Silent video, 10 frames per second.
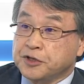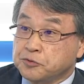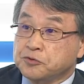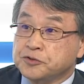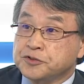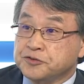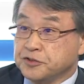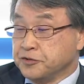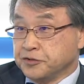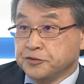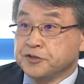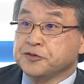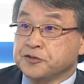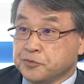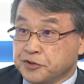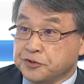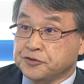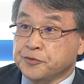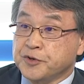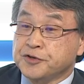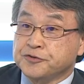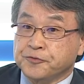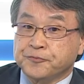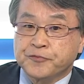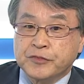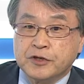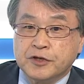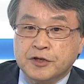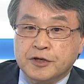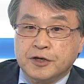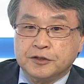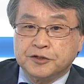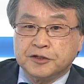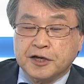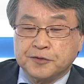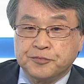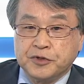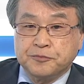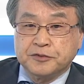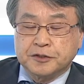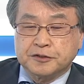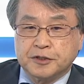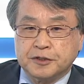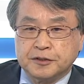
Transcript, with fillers: technology dissemination. Actually, I believe that